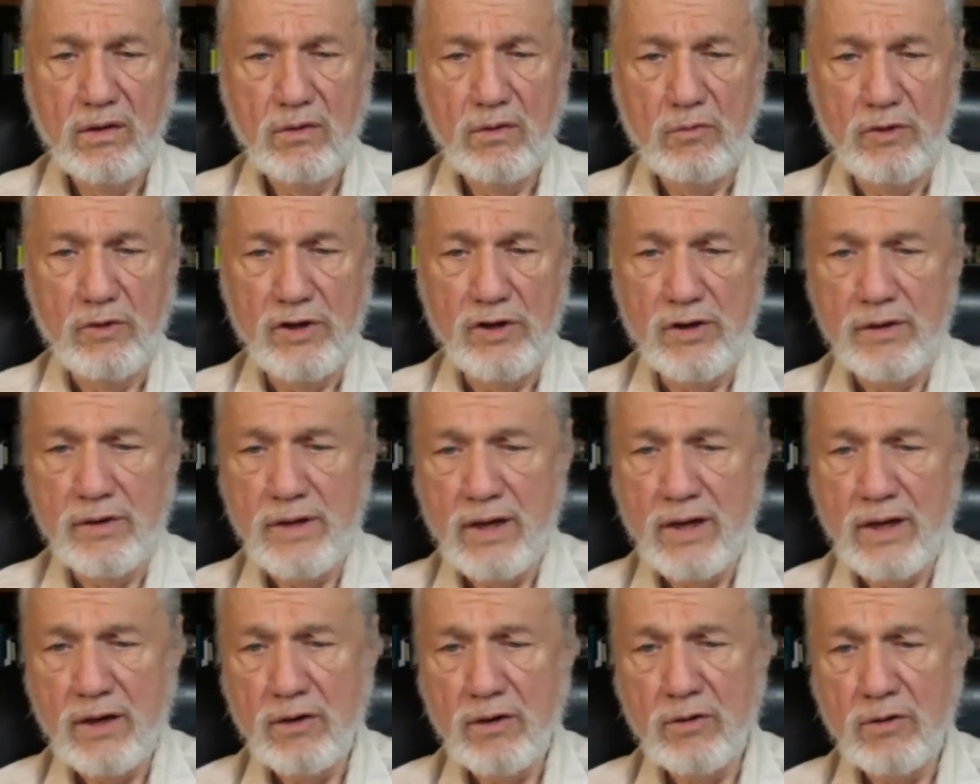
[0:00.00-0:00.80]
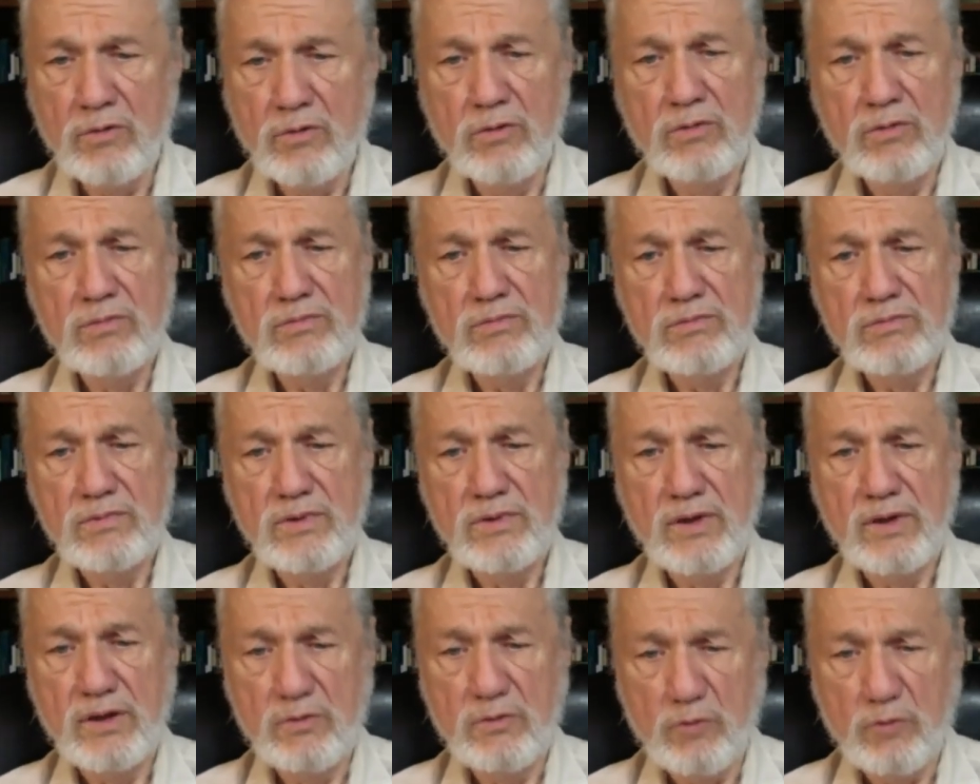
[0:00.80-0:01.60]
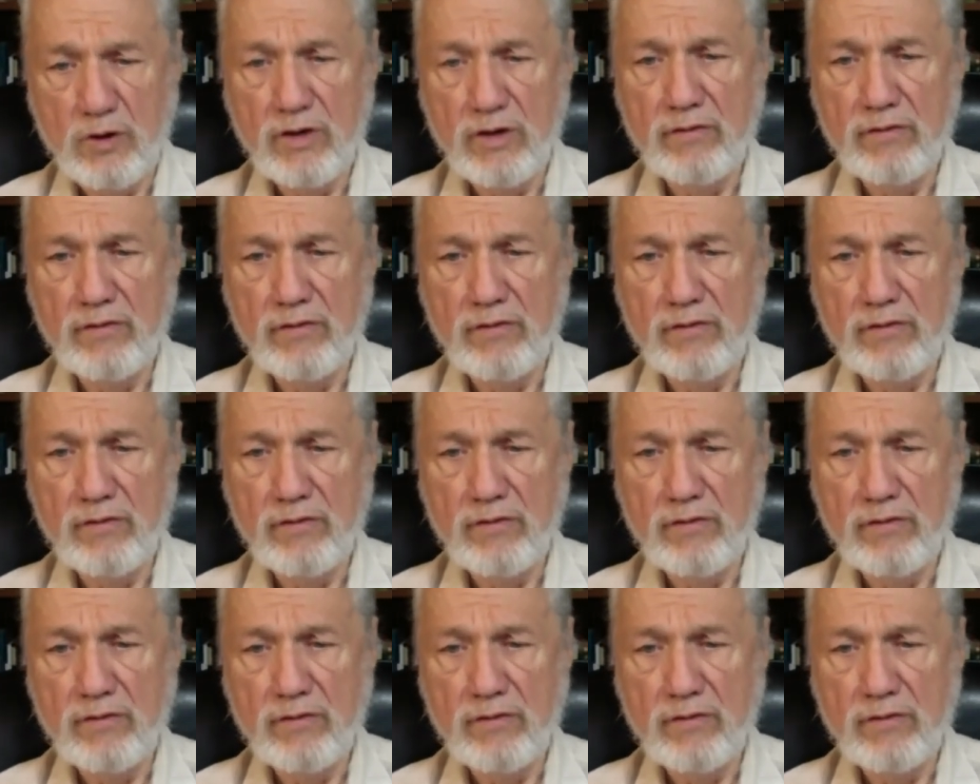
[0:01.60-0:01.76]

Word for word: We are now in one